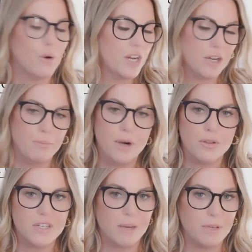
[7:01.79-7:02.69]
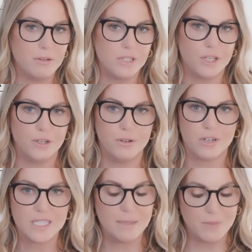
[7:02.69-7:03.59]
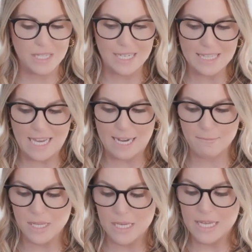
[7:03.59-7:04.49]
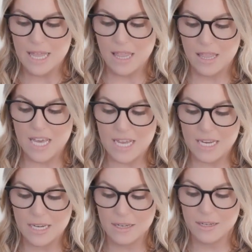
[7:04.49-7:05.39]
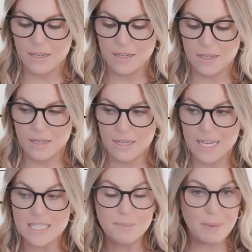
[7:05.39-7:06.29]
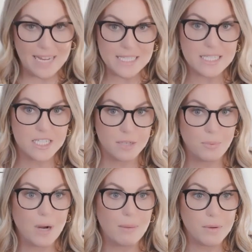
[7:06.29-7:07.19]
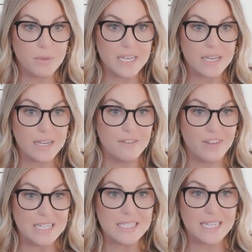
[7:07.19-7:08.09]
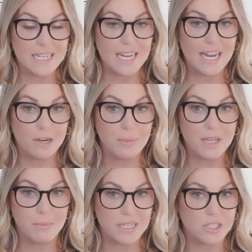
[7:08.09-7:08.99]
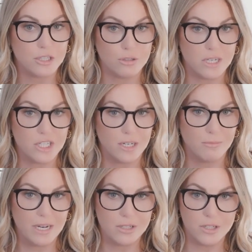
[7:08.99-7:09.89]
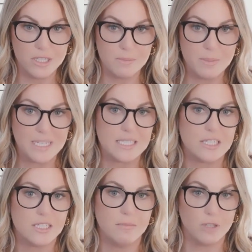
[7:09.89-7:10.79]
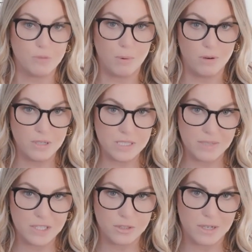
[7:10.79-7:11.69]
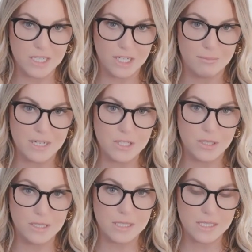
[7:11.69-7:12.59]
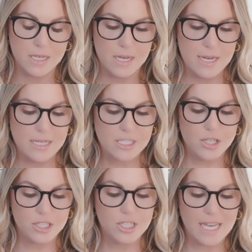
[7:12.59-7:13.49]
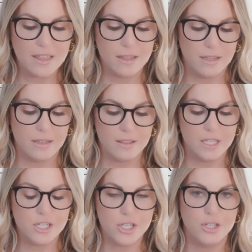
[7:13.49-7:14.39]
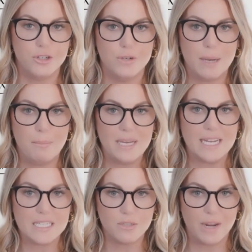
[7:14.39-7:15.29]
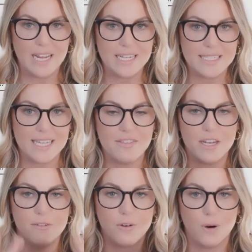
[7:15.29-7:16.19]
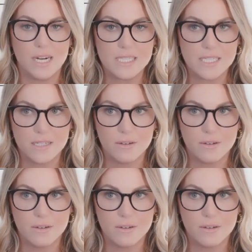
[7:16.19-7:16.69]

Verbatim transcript: you're both W 2'd or something like that, then it's best to probably invest in Airbnbs or short term rentals because there's some loopholes with short term rentals. So those are like the two biggest ways. And then, of course,